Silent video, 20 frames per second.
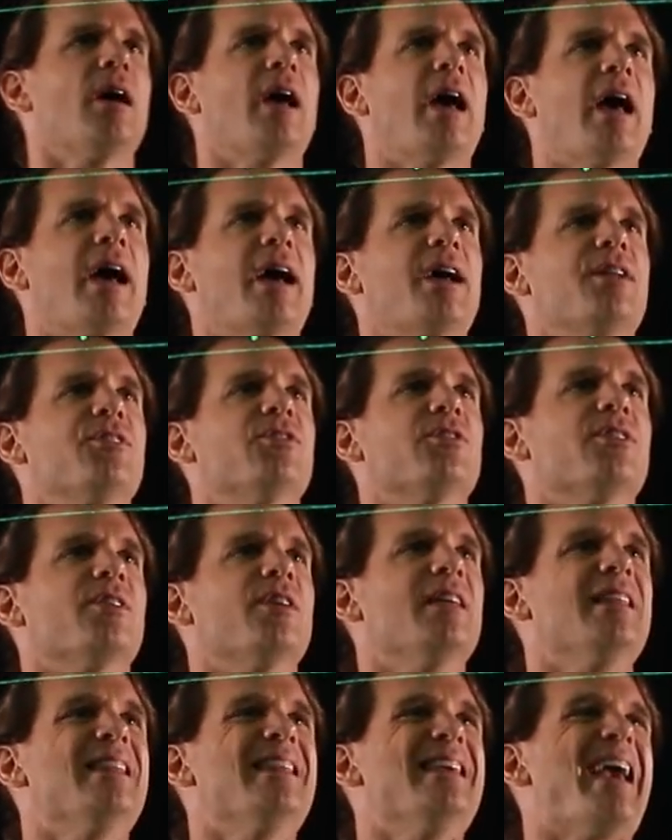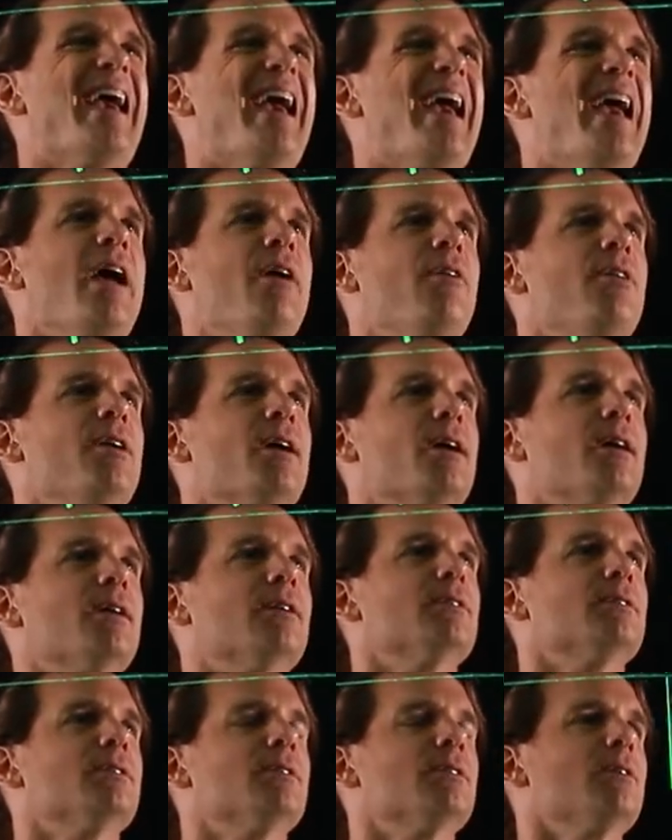and the area.
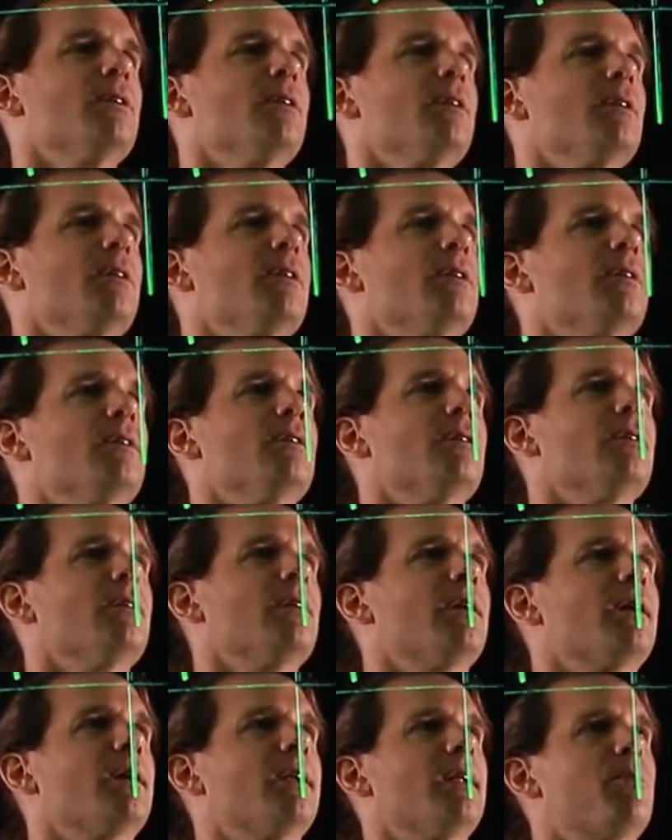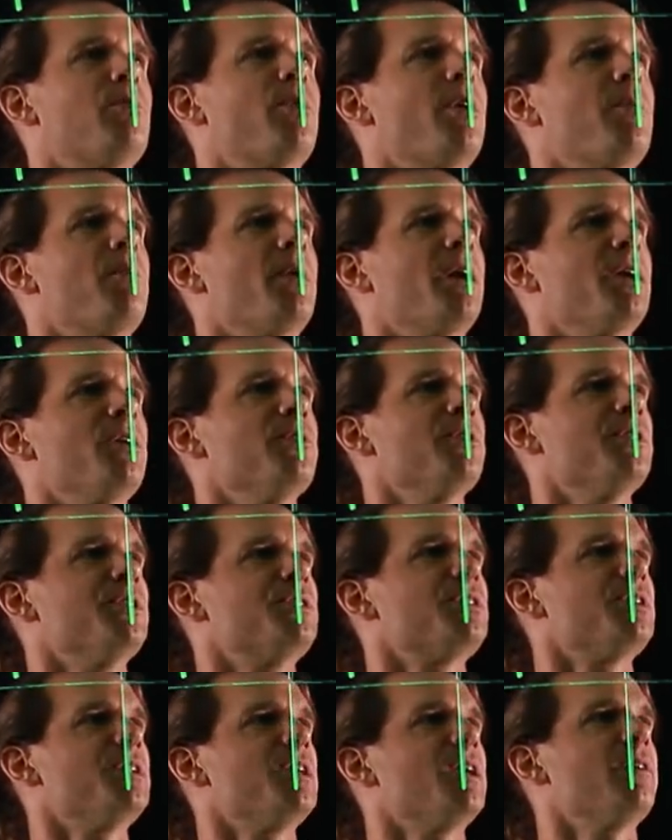Pop my
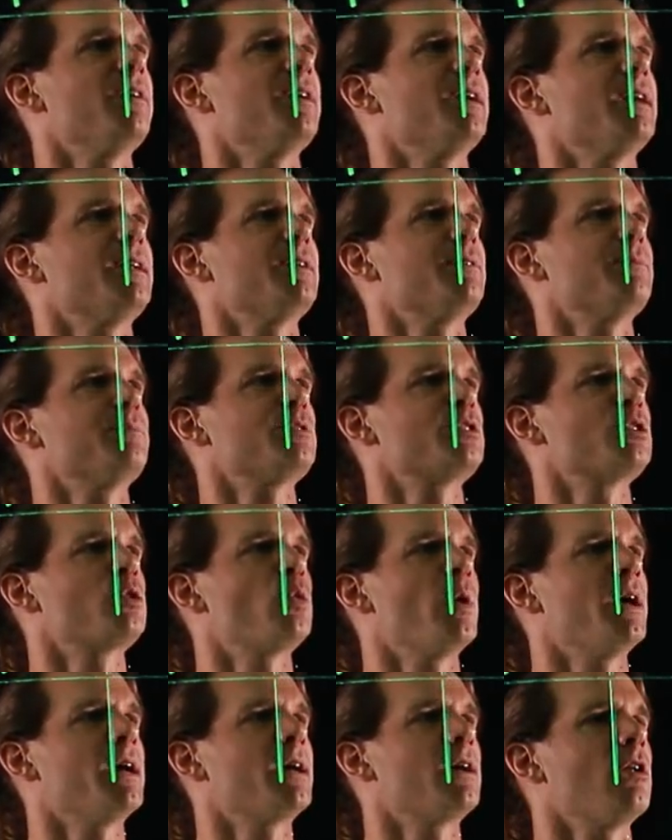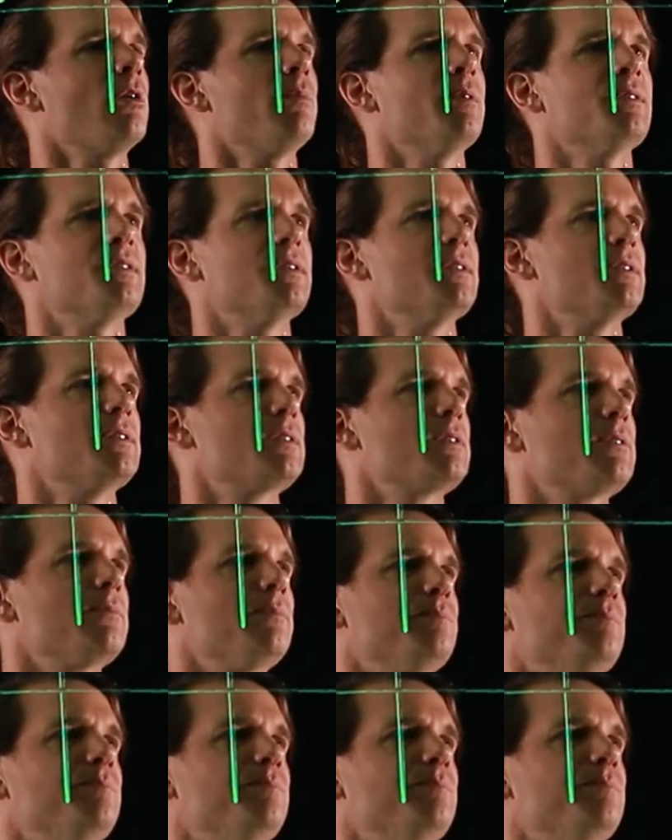units in here again, square kilometers.